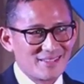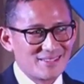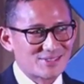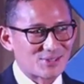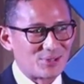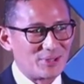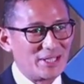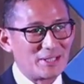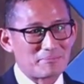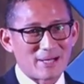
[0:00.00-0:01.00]
So
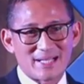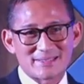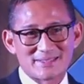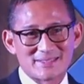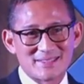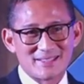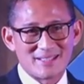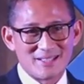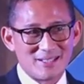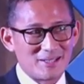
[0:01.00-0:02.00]
in the past
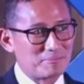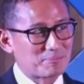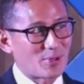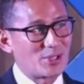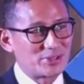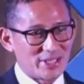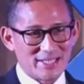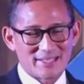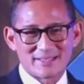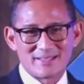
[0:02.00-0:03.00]
uh,
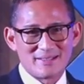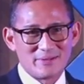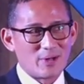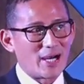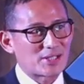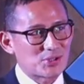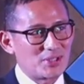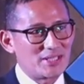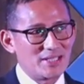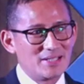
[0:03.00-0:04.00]
project, well,
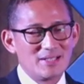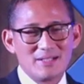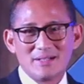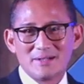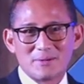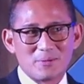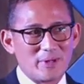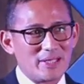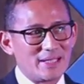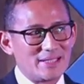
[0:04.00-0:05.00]
actually,
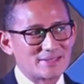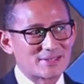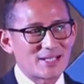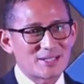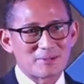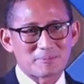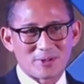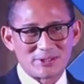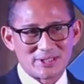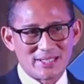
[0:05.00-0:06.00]
when they started the
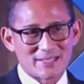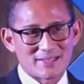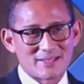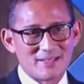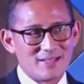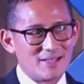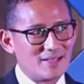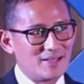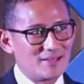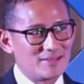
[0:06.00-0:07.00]
project,
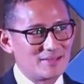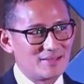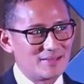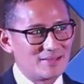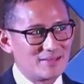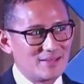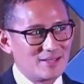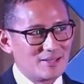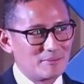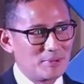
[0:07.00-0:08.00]
uh,
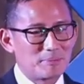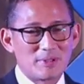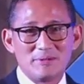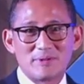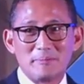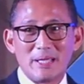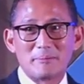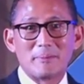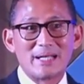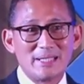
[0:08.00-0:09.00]
people even make
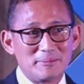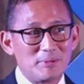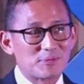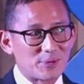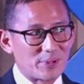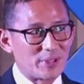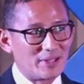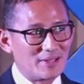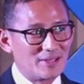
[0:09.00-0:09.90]
money before